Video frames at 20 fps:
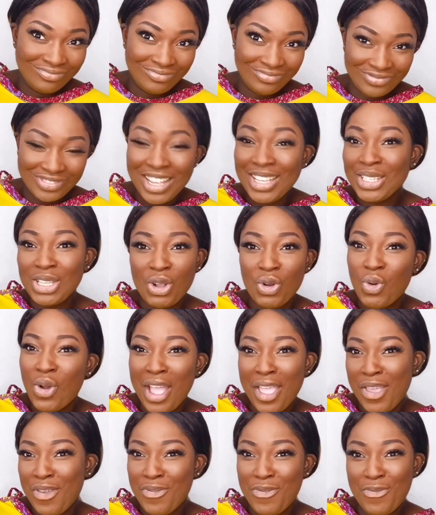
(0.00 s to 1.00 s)
That's a
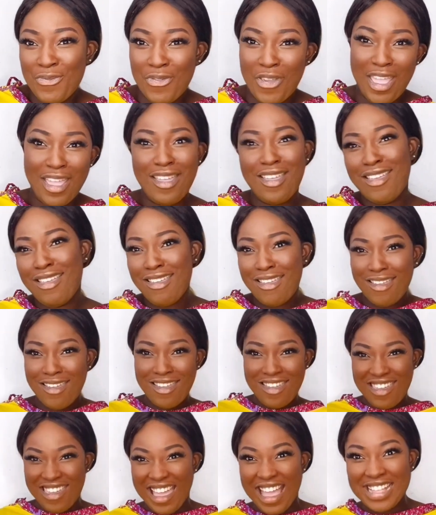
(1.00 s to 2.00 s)
wife.
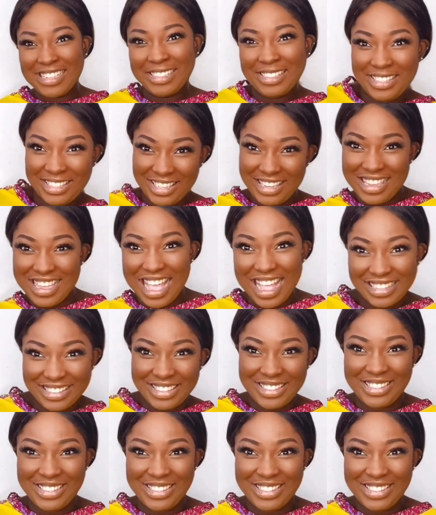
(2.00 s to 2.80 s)
Hey, auntie.